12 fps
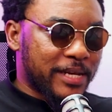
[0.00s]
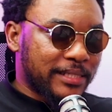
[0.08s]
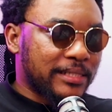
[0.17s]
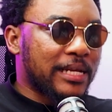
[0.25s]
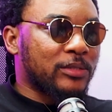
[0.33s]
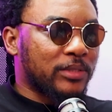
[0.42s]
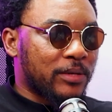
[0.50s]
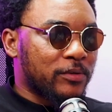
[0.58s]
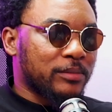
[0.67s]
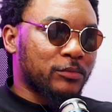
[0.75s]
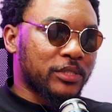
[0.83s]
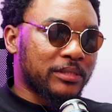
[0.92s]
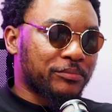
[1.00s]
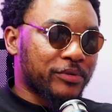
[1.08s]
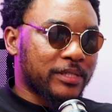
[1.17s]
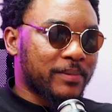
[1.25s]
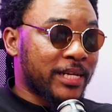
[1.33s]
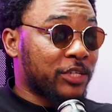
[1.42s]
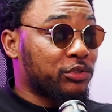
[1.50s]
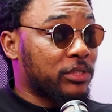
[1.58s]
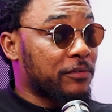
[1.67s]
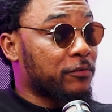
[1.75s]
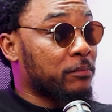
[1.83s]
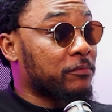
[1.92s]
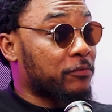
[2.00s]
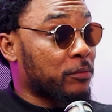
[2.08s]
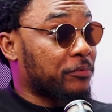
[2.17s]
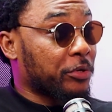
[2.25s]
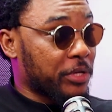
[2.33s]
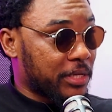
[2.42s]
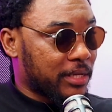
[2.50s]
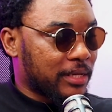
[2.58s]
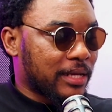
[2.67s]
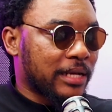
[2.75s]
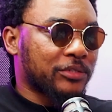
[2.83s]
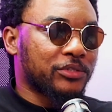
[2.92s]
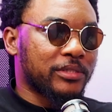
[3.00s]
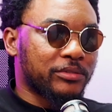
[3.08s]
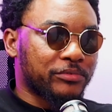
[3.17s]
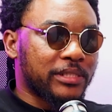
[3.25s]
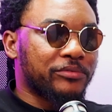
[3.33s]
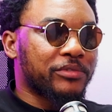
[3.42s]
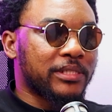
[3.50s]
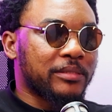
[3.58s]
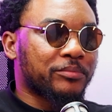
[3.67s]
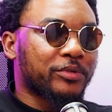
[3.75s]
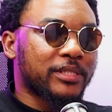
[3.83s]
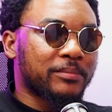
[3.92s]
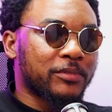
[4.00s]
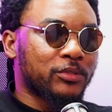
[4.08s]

I think that's what I was most impressed by. Their shooting from 3 actually really impressed me.